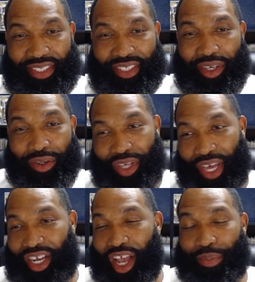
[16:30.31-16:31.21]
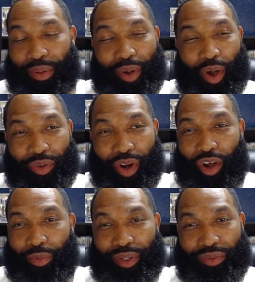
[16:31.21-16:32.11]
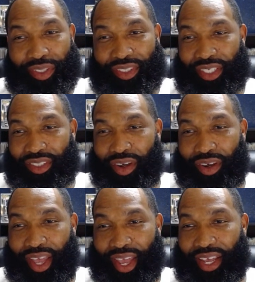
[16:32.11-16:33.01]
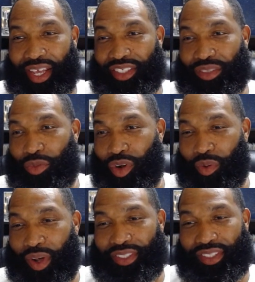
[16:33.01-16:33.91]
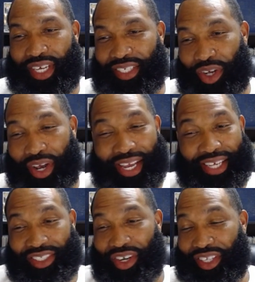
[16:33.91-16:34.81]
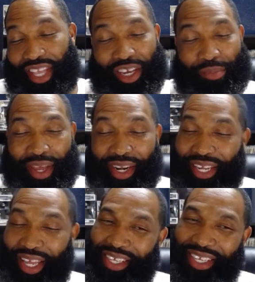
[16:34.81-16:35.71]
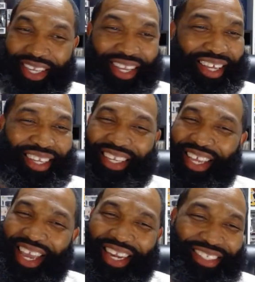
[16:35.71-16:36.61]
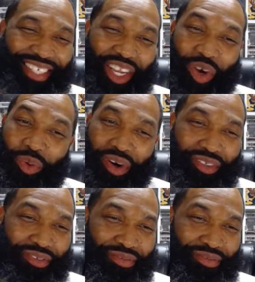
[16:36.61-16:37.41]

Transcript: You know, you had a couple of them hold on, but once they started asking more questions, they started thinking about it. They like, yeah, this ain't gonna work.